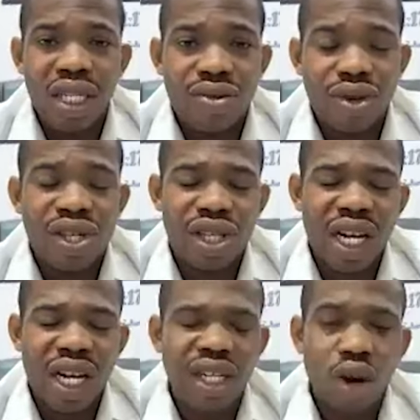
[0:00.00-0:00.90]
the
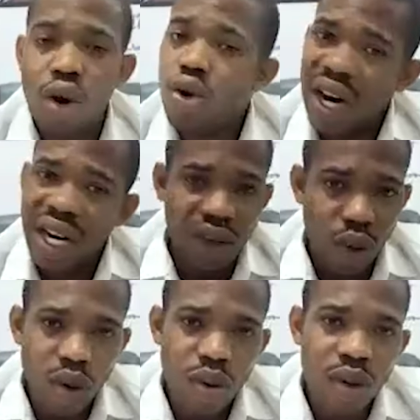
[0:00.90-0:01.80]
Christians all over the
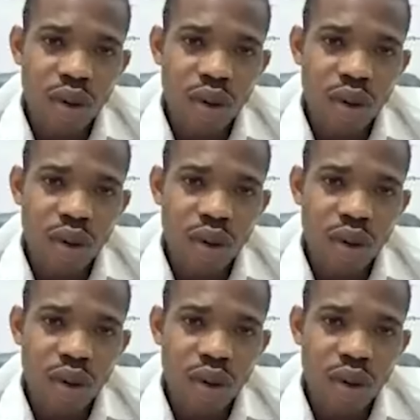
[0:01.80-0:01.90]
world.